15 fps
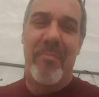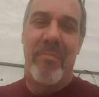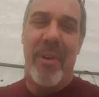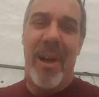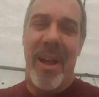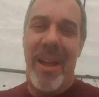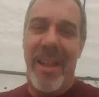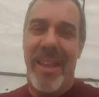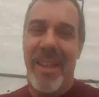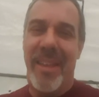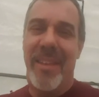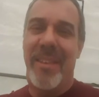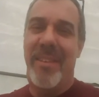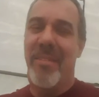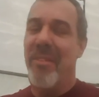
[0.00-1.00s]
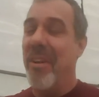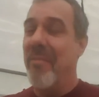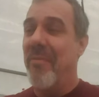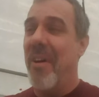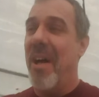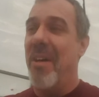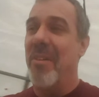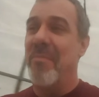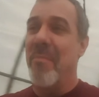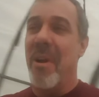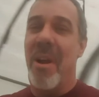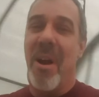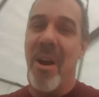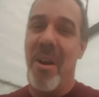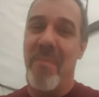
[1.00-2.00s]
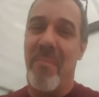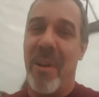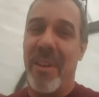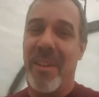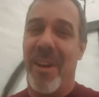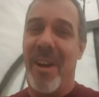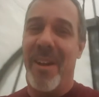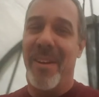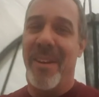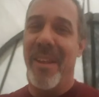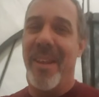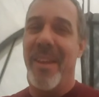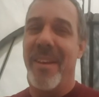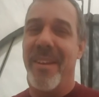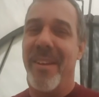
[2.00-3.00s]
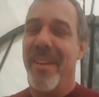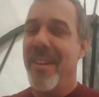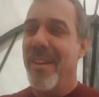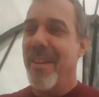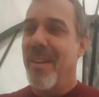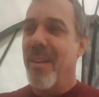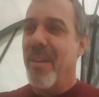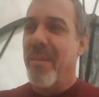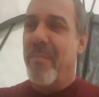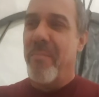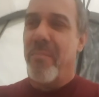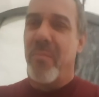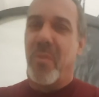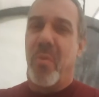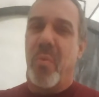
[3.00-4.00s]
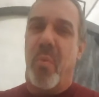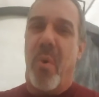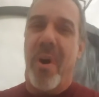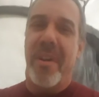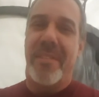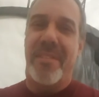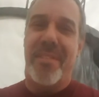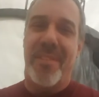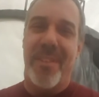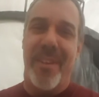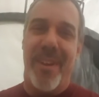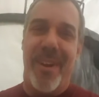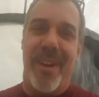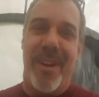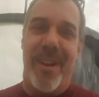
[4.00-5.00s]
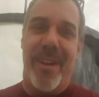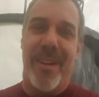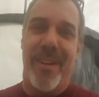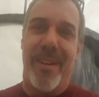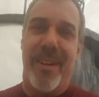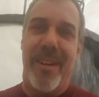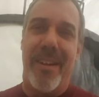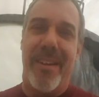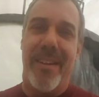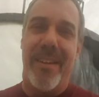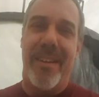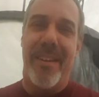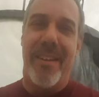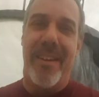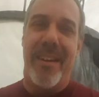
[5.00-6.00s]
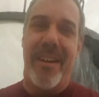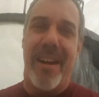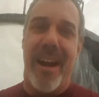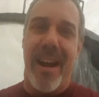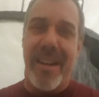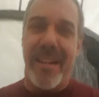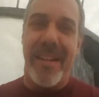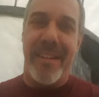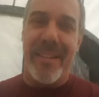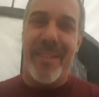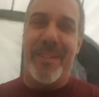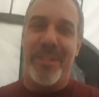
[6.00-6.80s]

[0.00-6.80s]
By, you know, I followed my heart and my gut and what uh, I needed to